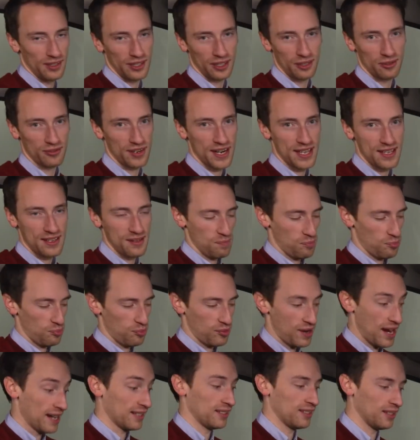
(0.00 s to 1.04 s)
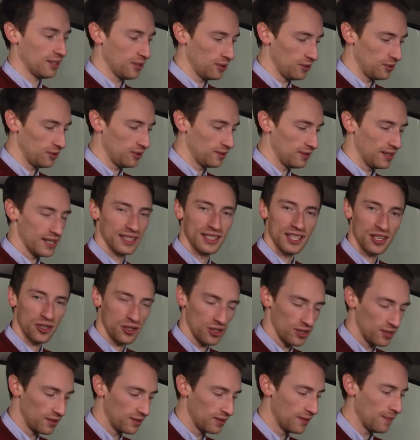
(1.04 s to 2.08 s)
a great practical
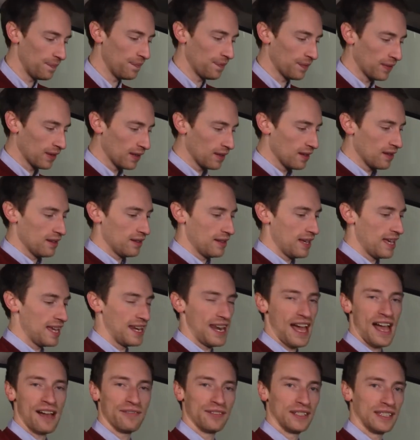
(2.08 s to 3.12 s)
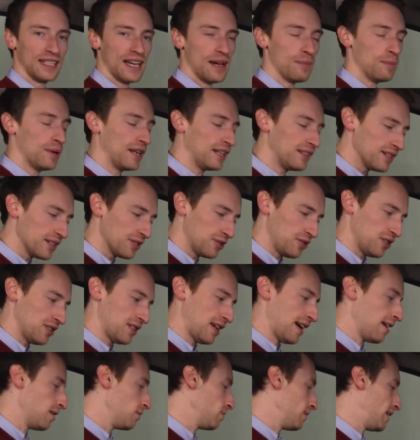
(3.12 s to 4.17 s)
addition in having that, but it does just
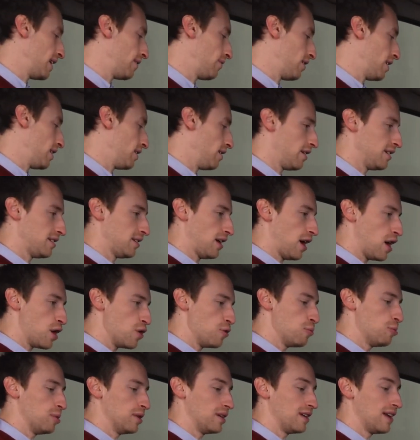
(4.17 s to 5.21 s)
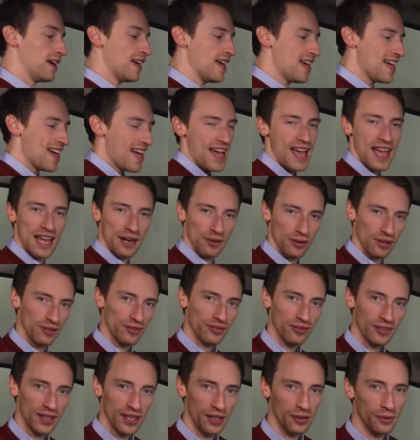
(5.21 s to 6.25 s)
help give it a nice open, airy
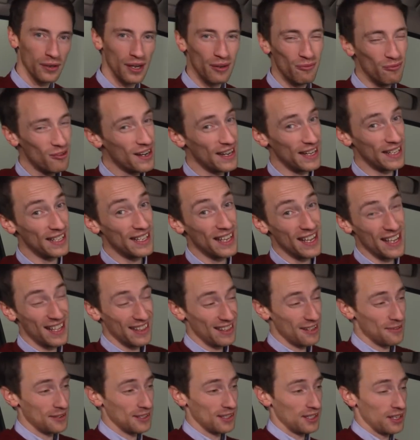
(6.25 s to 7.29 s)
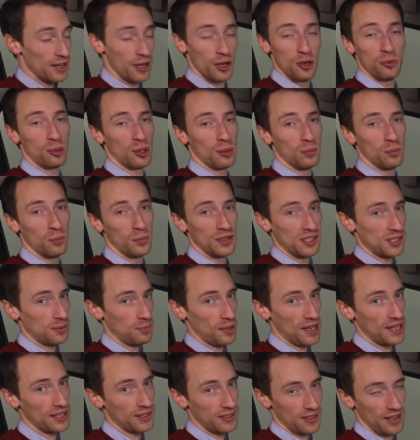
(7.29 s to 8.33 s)
feel. And really, there is no problem with
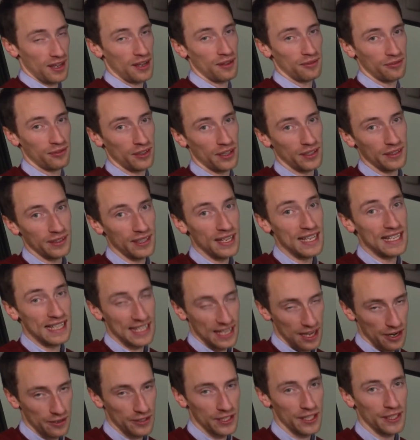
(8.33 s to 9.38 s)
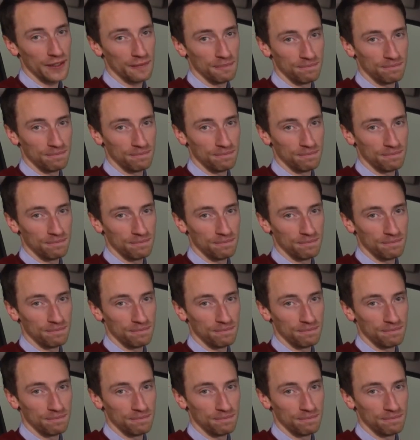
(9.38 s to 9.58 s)
space up front in the Ariya.